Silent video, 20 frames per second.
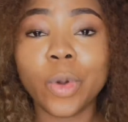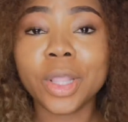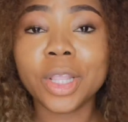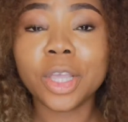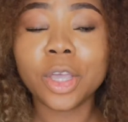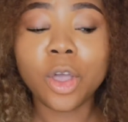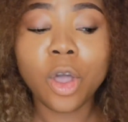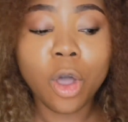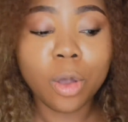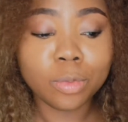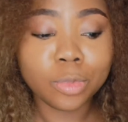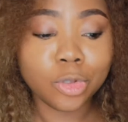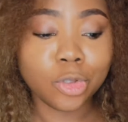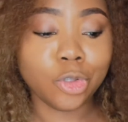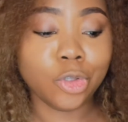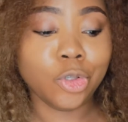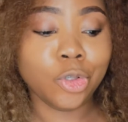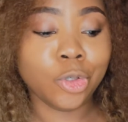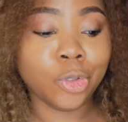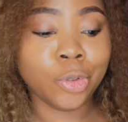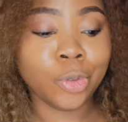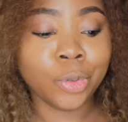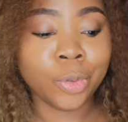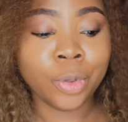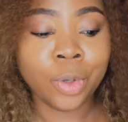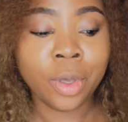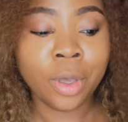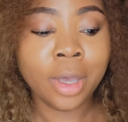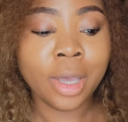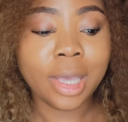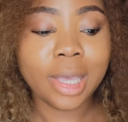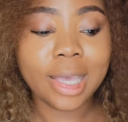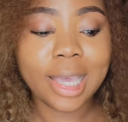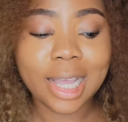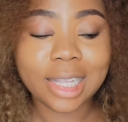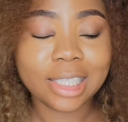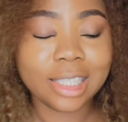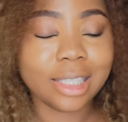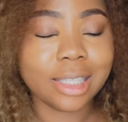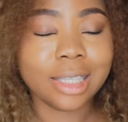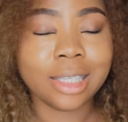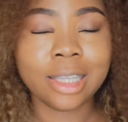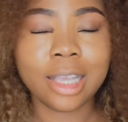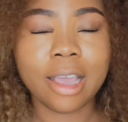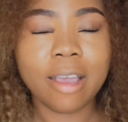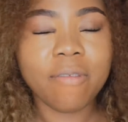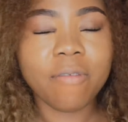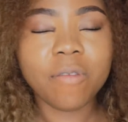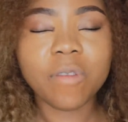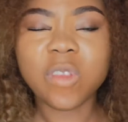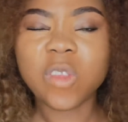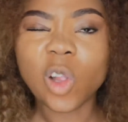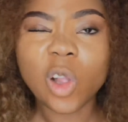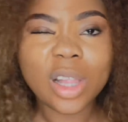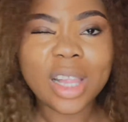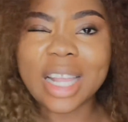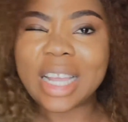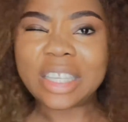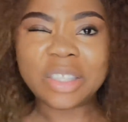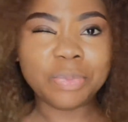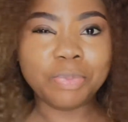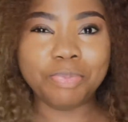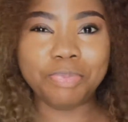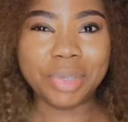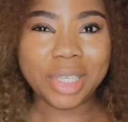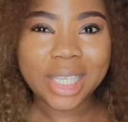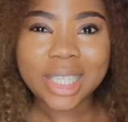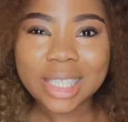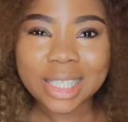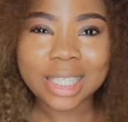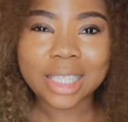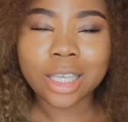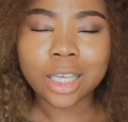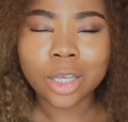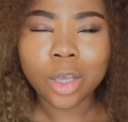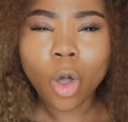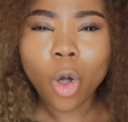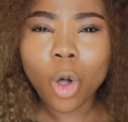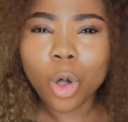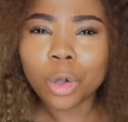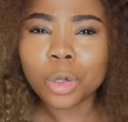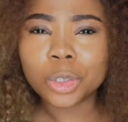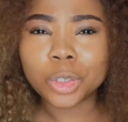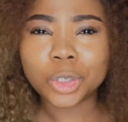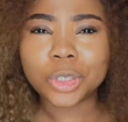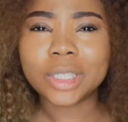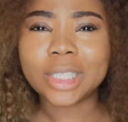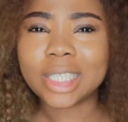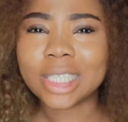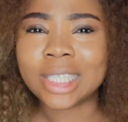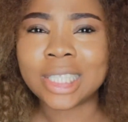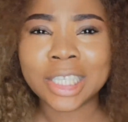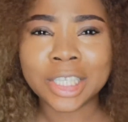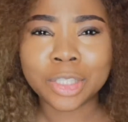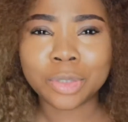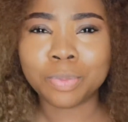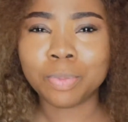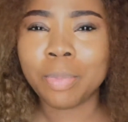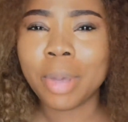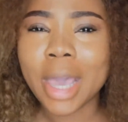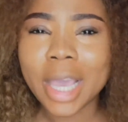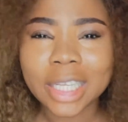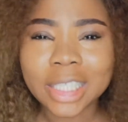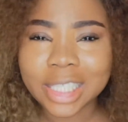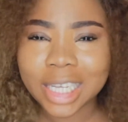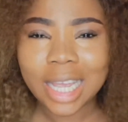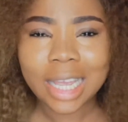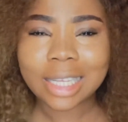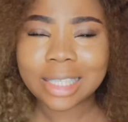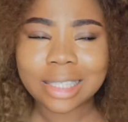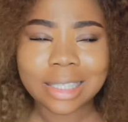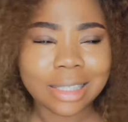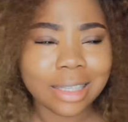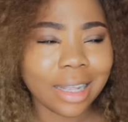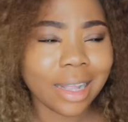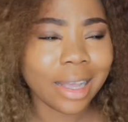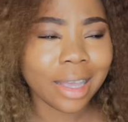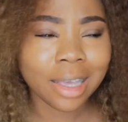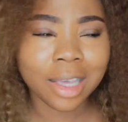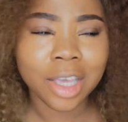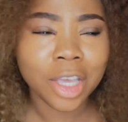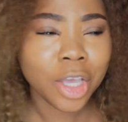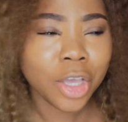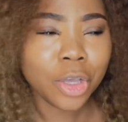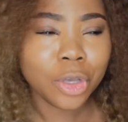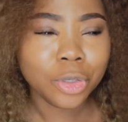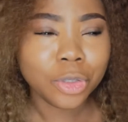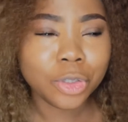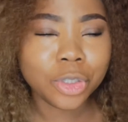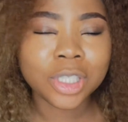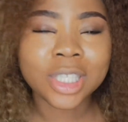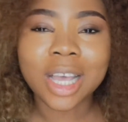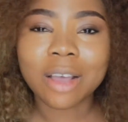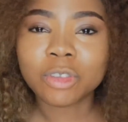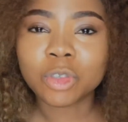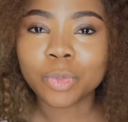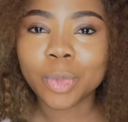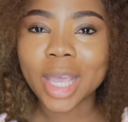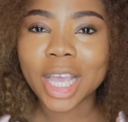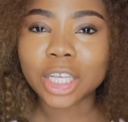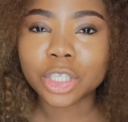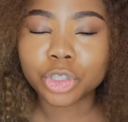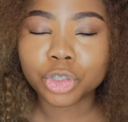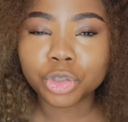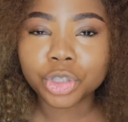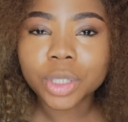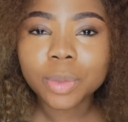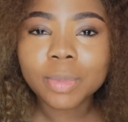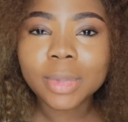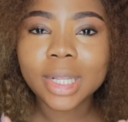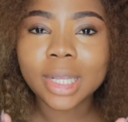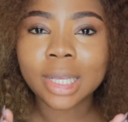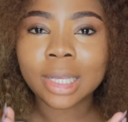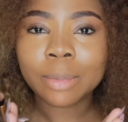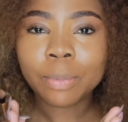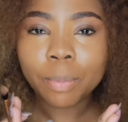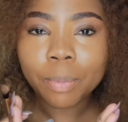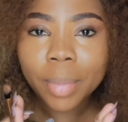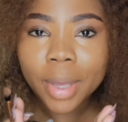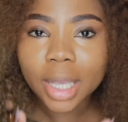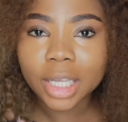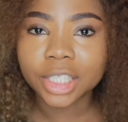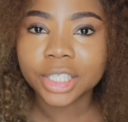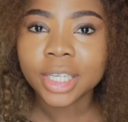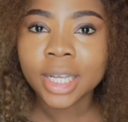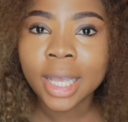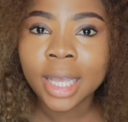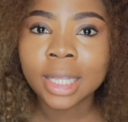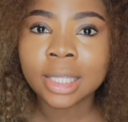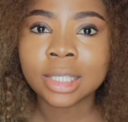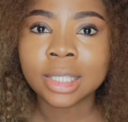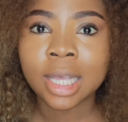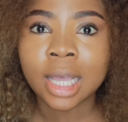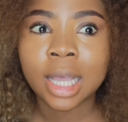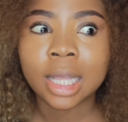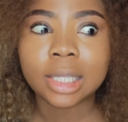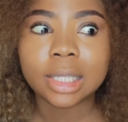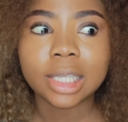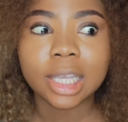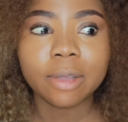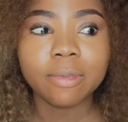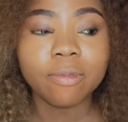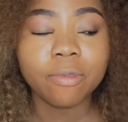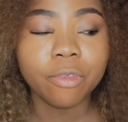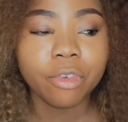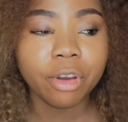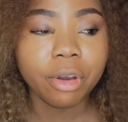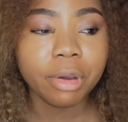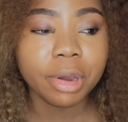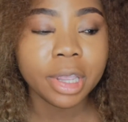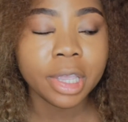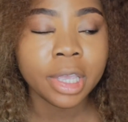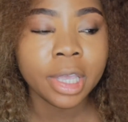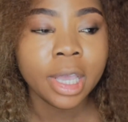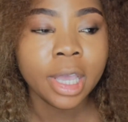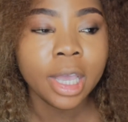it comes to getting a flawless beat, all you need is patience. Like, you just have to be extremely patient, and then very,